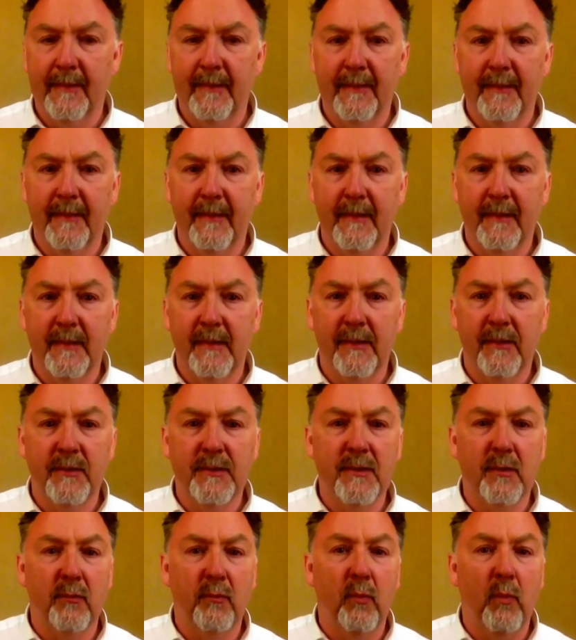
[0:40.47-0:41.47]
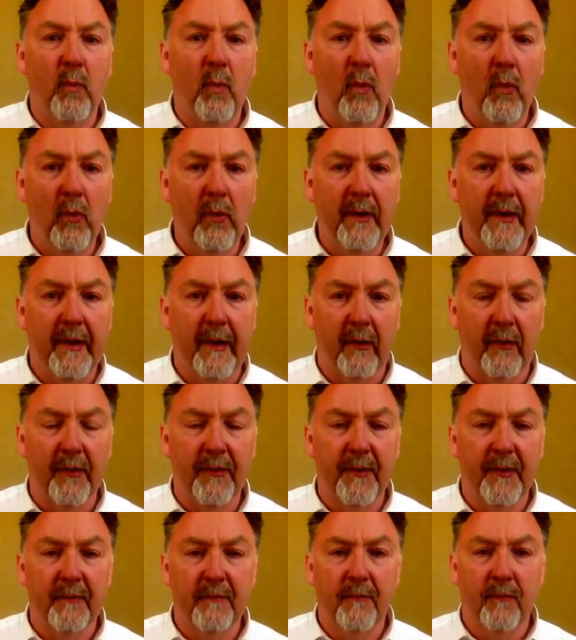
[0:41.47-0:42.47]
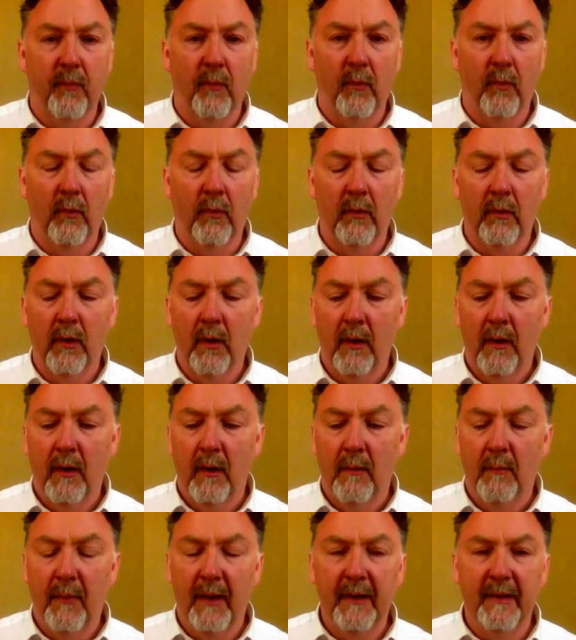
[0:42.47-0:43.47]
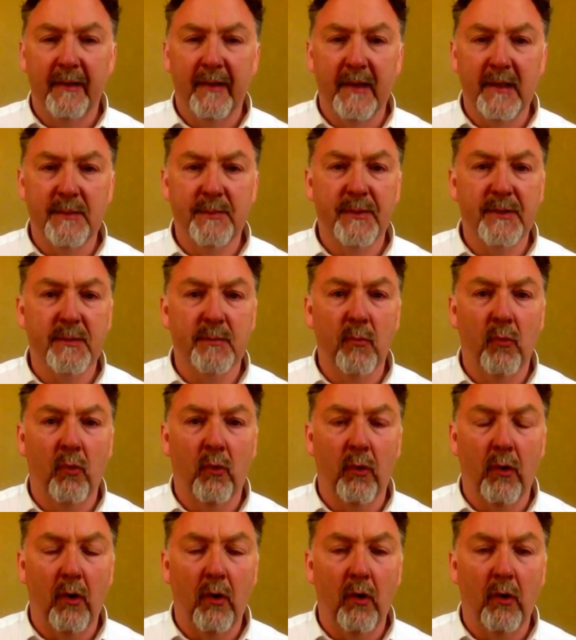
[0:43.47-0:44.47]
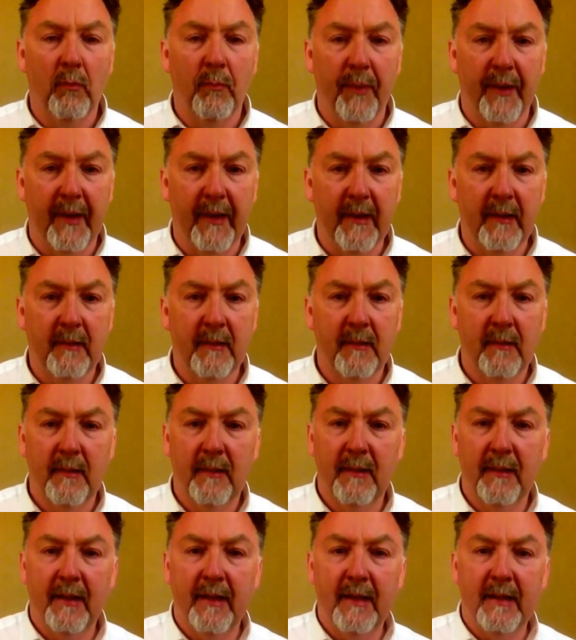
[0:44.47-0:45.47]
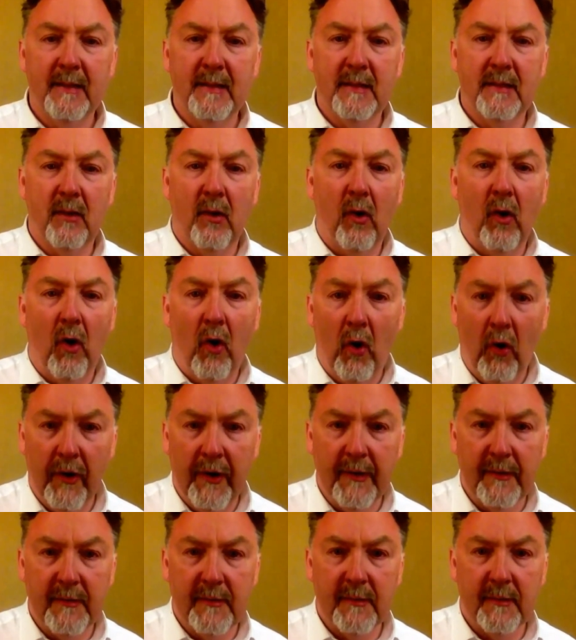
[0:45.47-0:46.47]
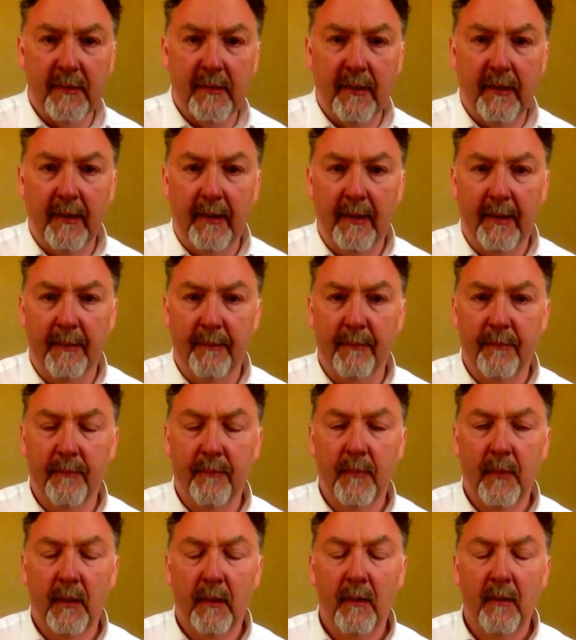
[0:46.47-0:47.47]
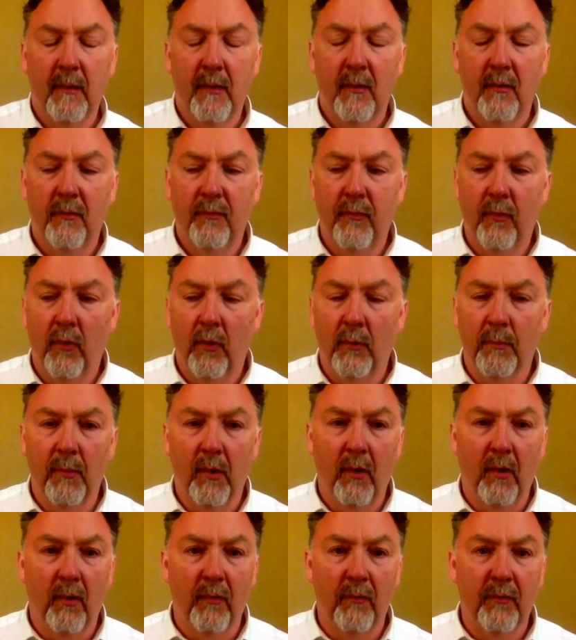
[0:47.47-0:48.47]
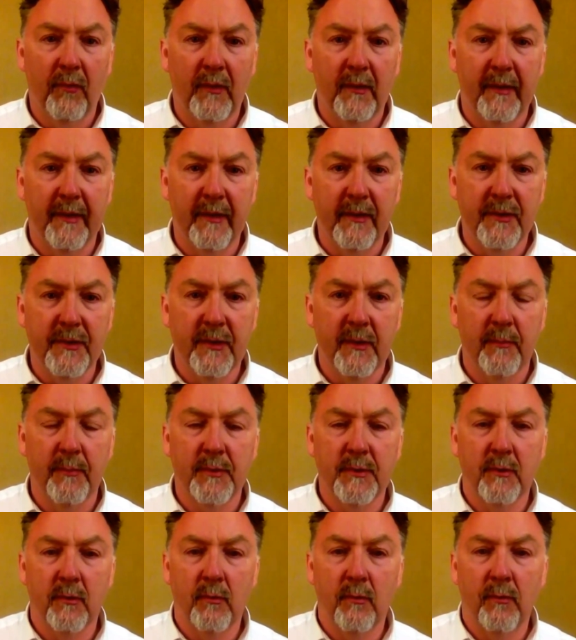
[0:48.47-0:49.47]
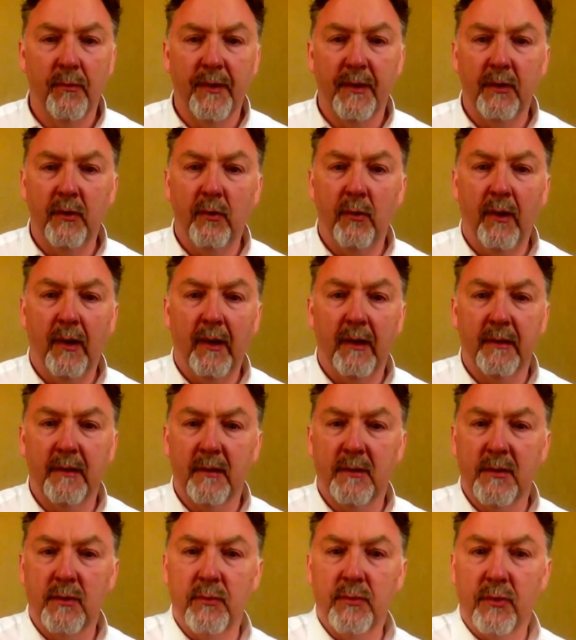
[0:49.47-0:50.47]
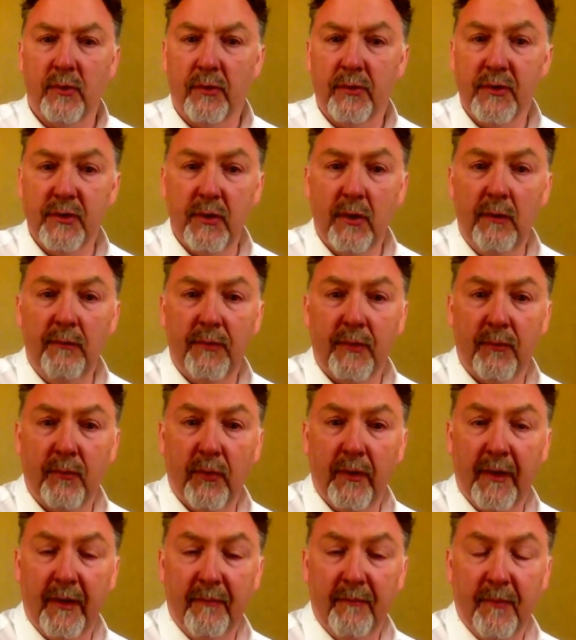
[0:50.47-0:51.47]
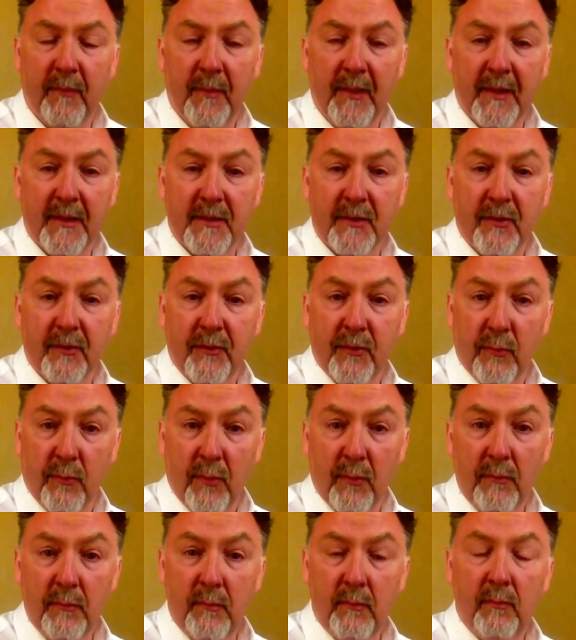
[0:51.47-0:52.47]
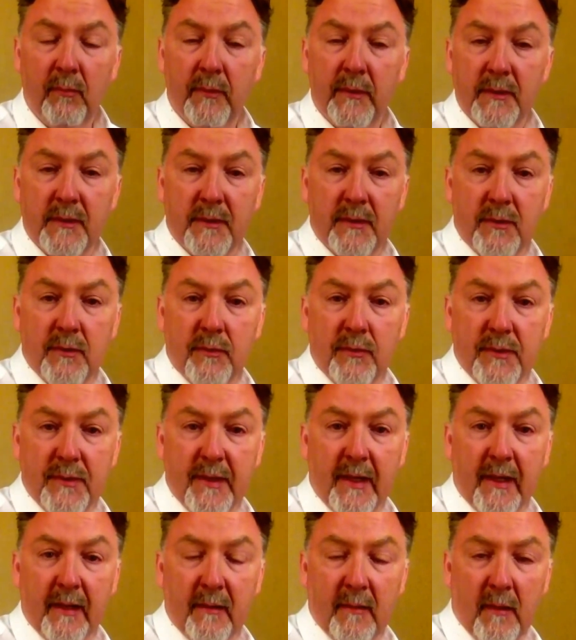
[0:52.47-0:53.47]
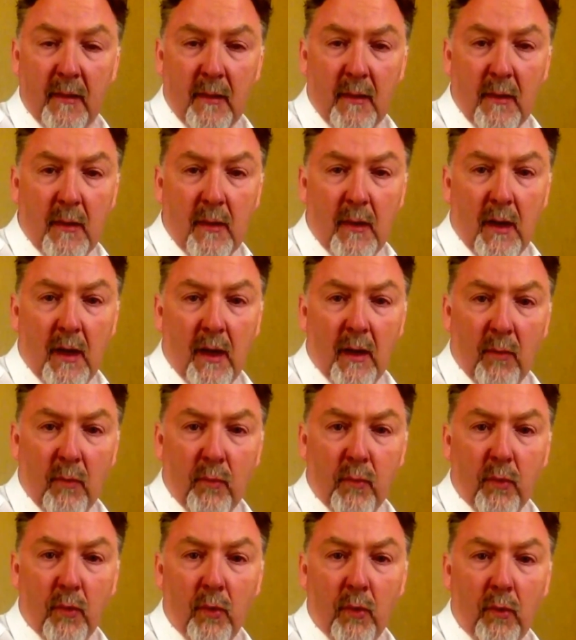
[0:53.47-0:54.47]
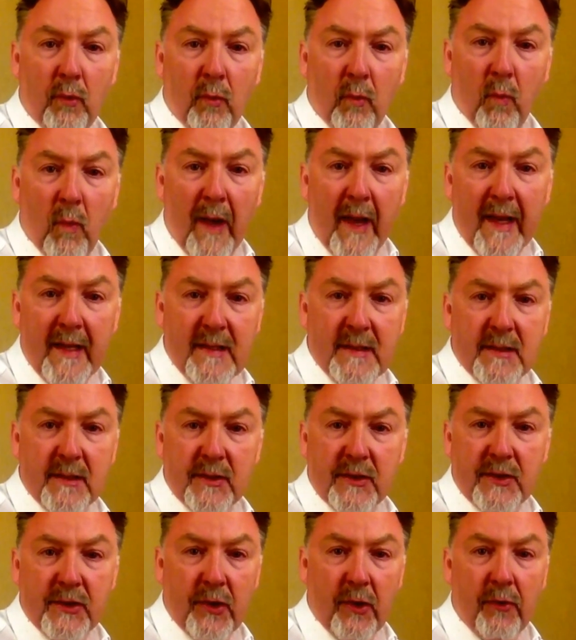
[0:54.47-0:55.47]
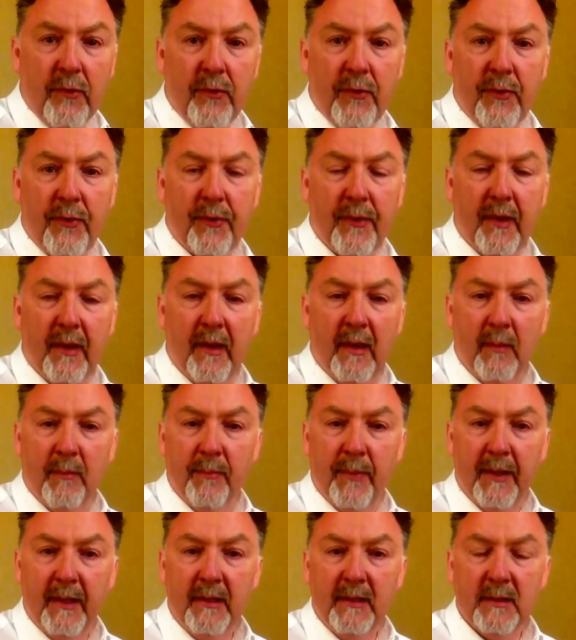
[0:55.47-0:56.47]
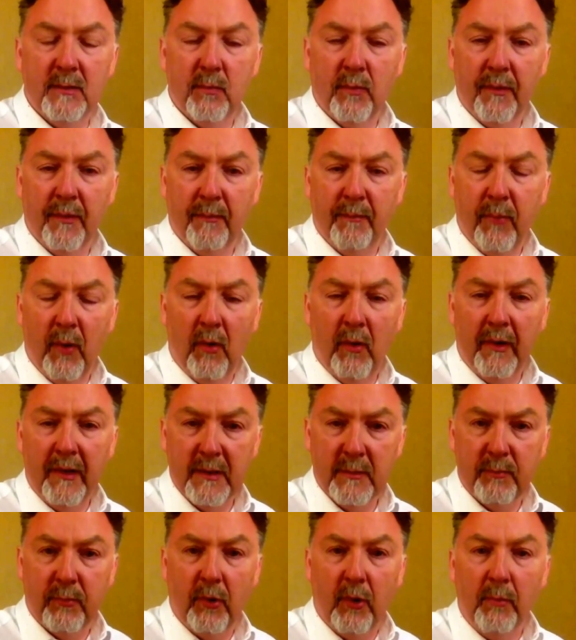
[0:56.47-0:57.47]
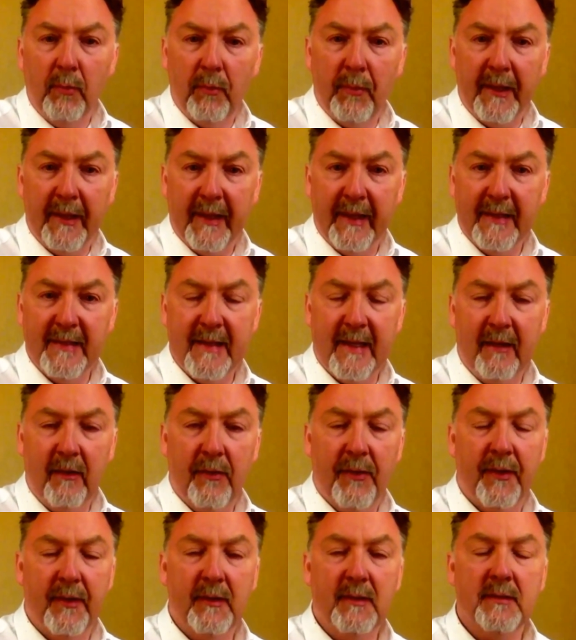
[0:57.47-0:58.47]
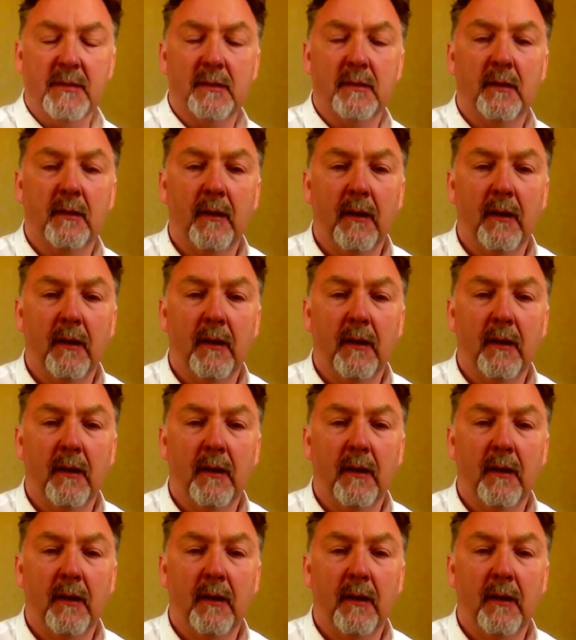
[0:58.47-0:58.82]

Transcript: that it, there's a reward here. I think for Mike Nesbitt's more urbane, less on it um, form of leadership. So that you had the social conservative running in from outside Tyrone, which suits that uh, rural west and south uh, base where the party is probably at its healthiest.